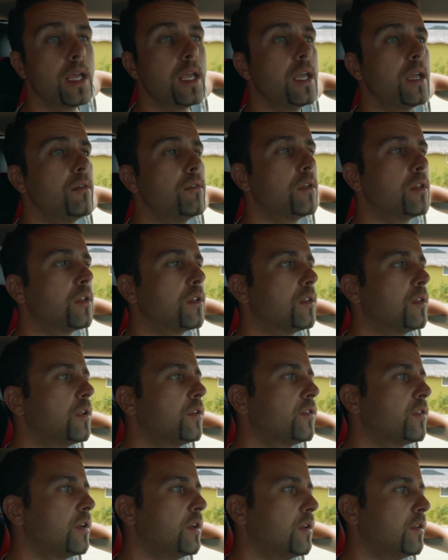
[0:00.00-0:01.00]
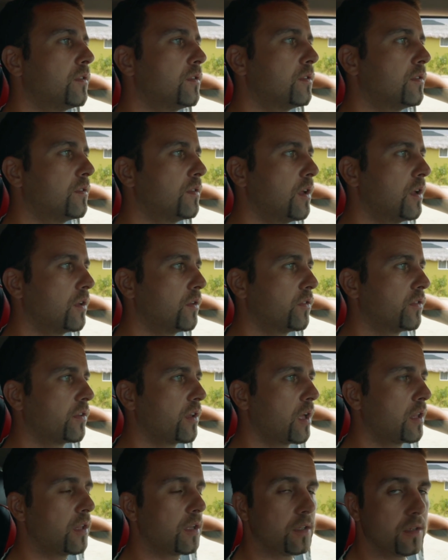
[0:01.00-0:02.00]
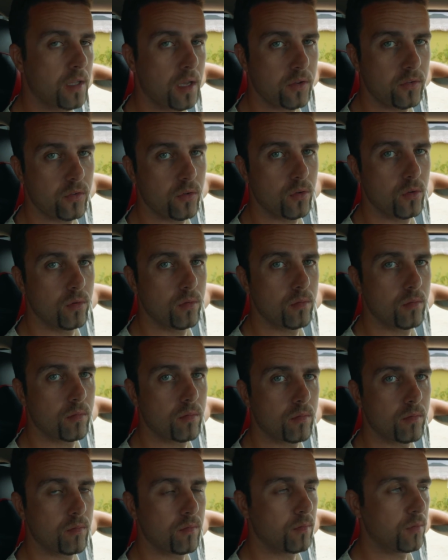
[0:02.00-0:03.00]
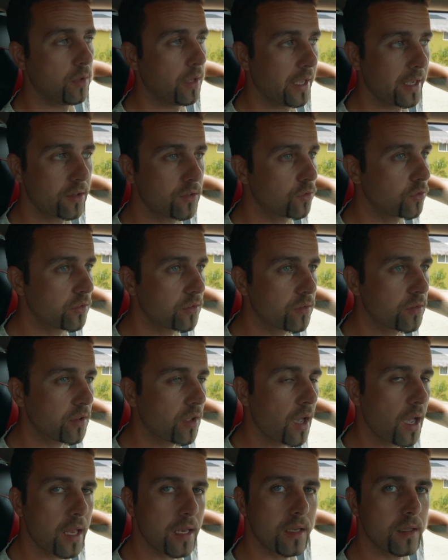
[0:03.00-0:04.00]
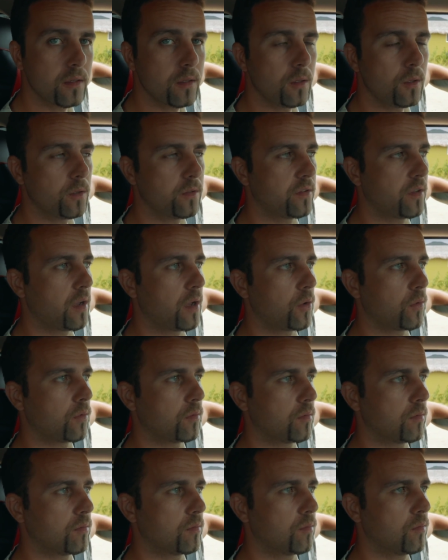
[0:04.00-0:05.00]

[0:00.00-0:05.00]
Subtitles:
Even, let's say, take San Ignacio, like tiny little town.